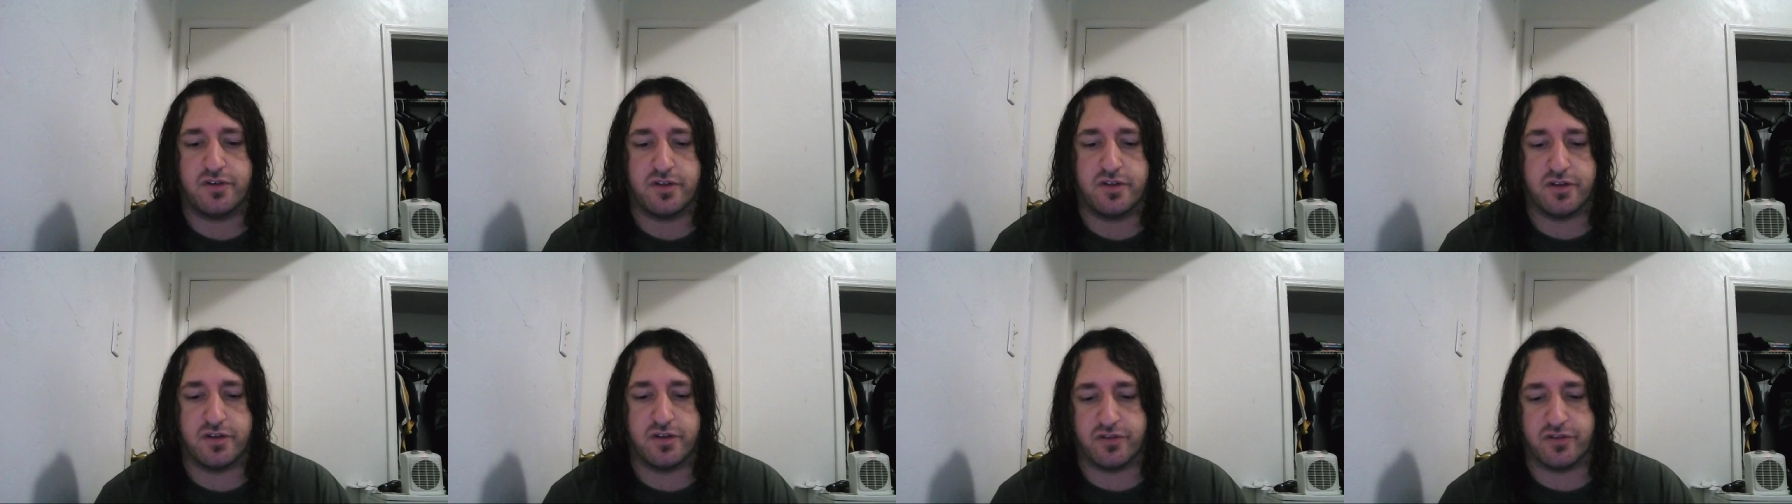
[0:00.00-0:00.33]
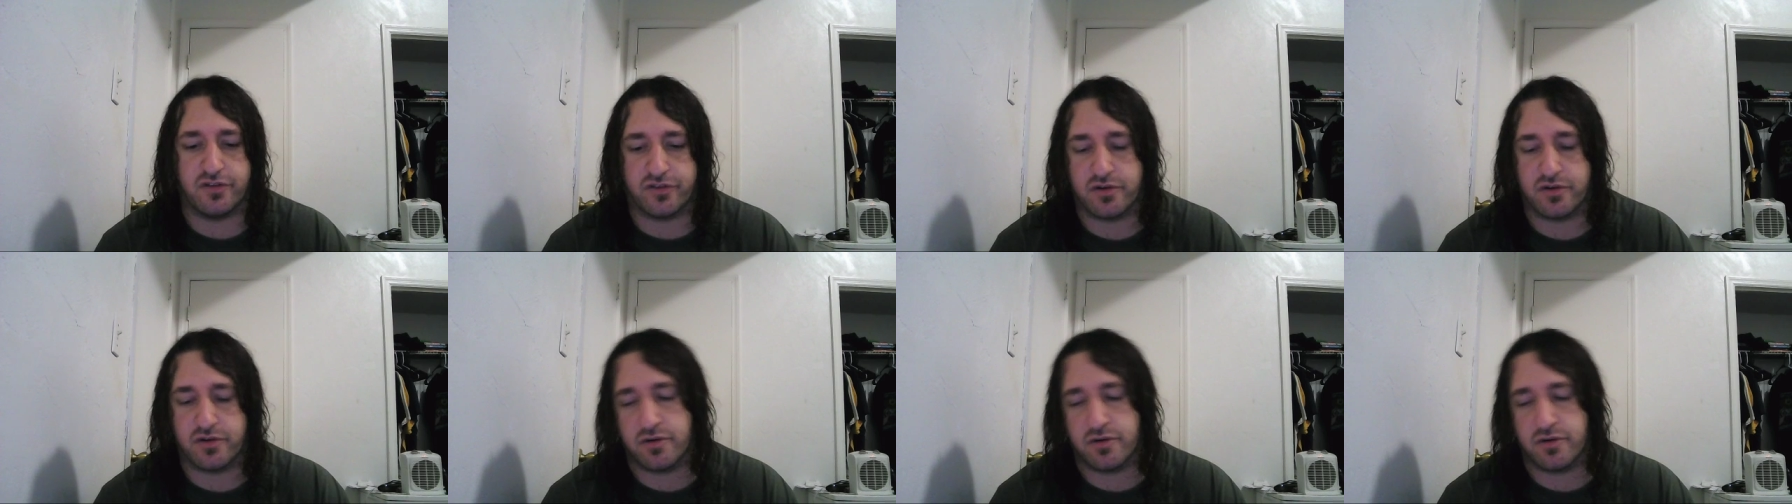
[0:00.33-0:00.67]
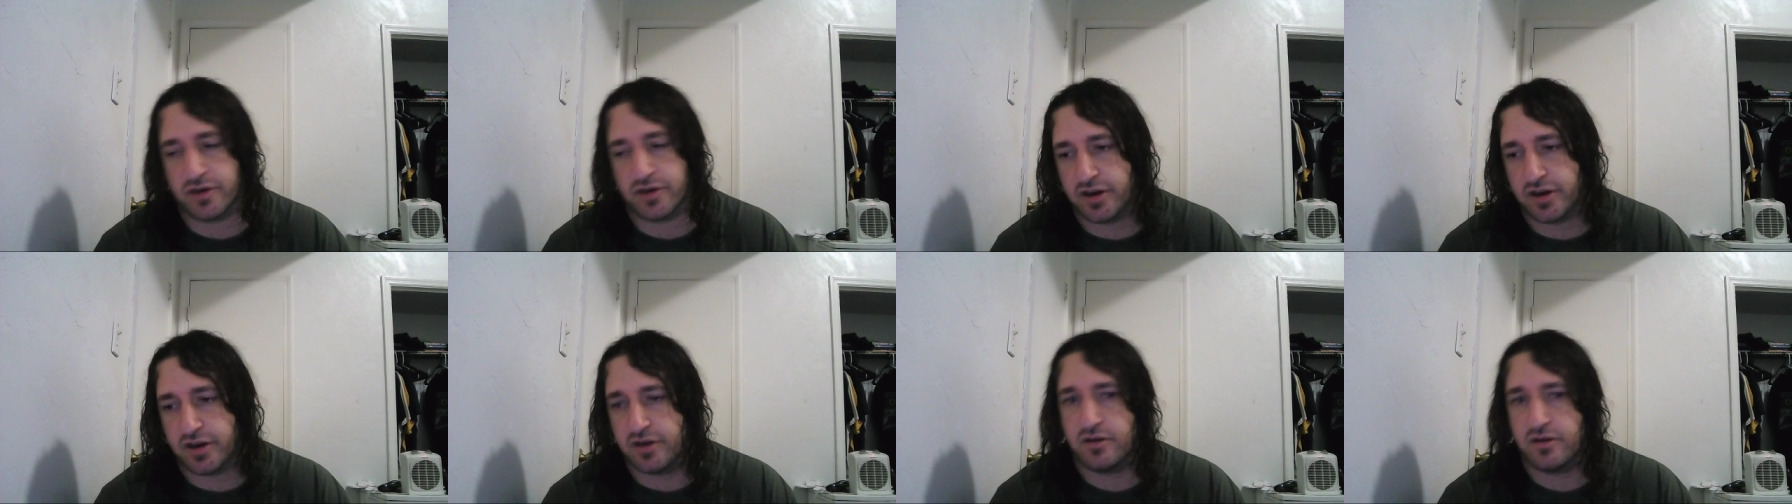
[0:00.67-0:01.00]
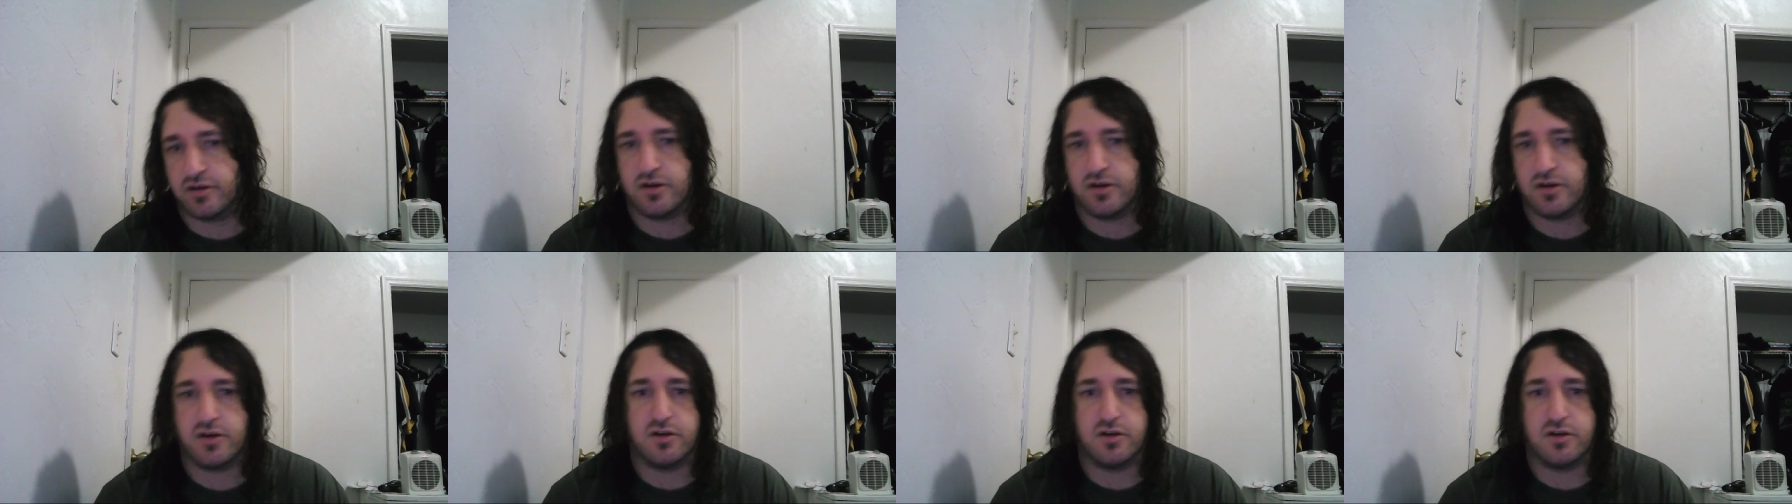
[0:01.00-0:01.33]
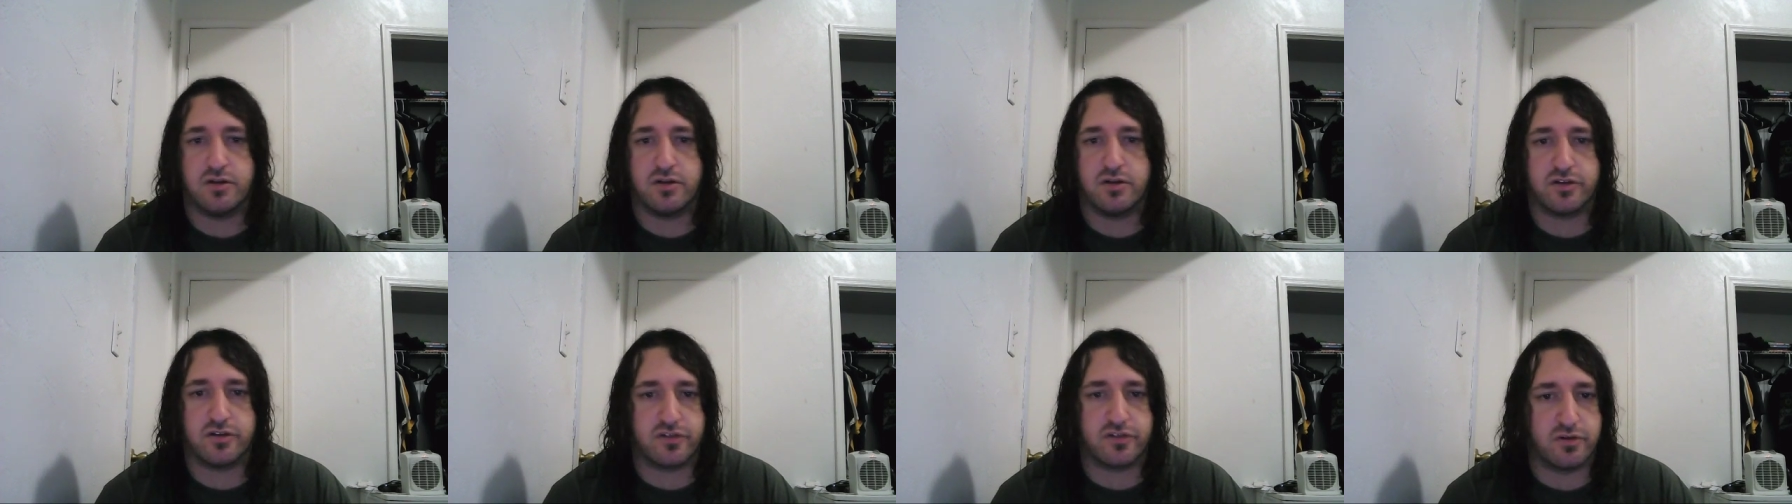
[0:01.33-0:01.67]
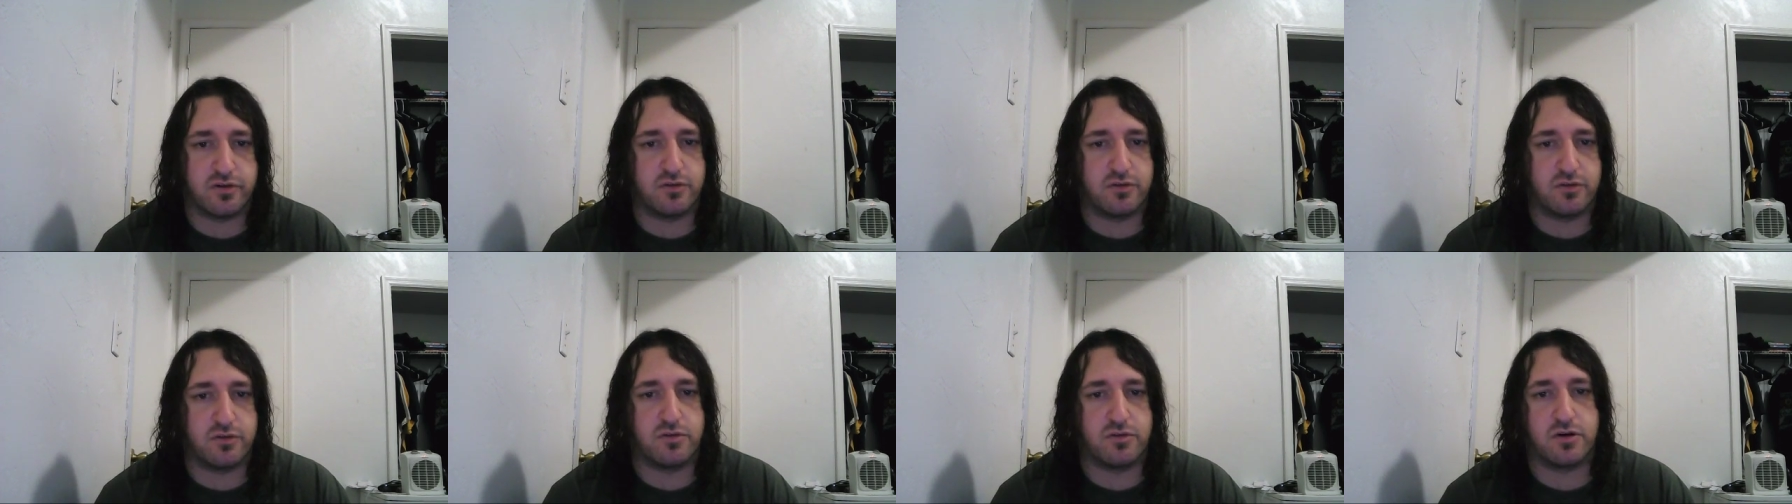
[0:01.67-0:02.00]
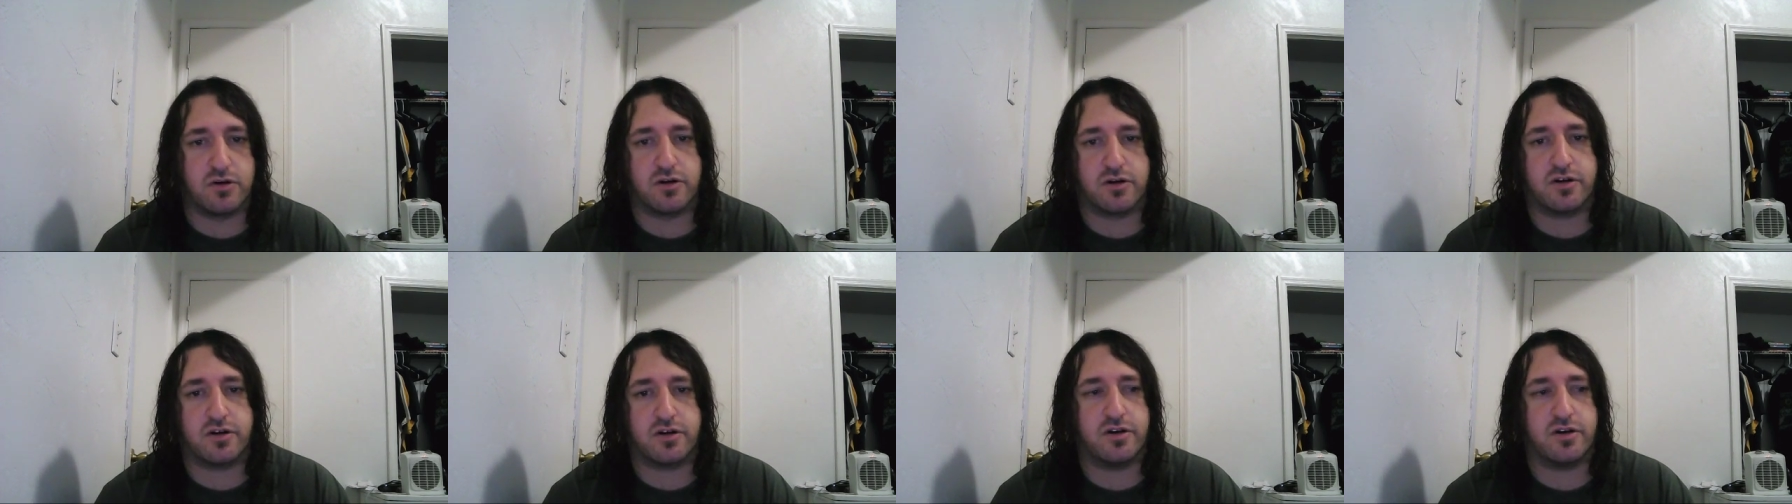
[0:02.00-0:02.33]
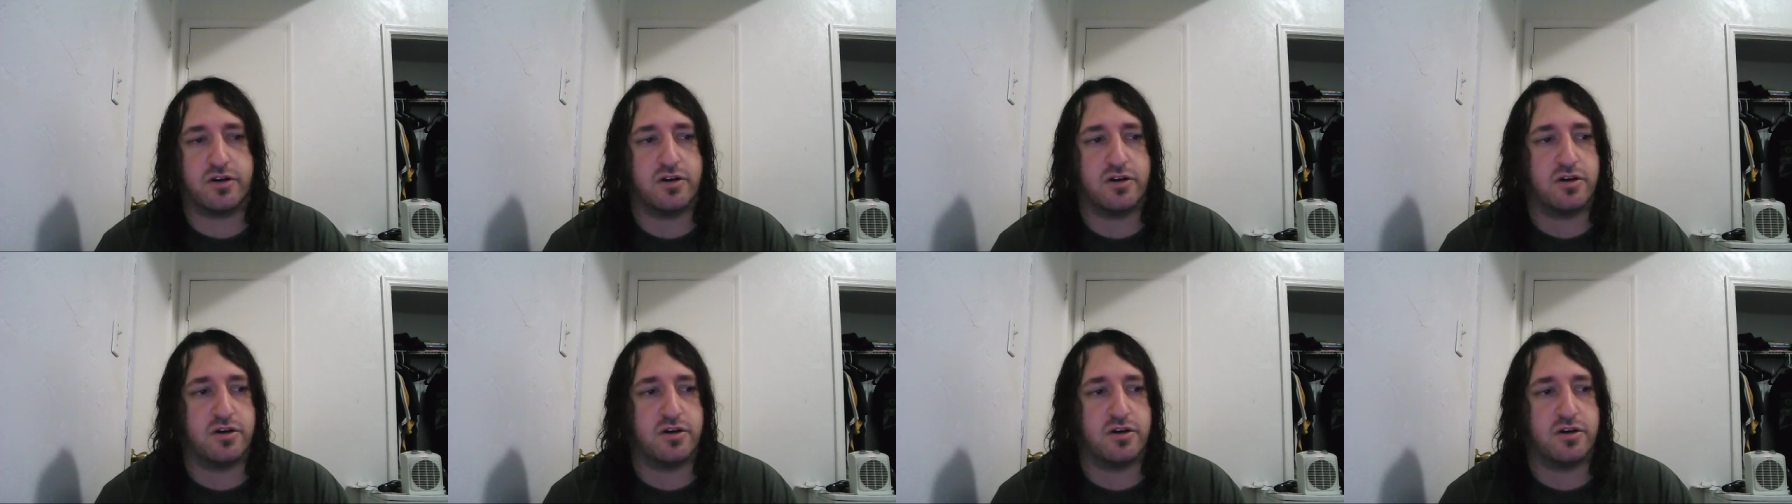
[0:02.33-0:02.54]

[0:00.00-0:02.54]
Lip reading: They just, okay, let's go to work.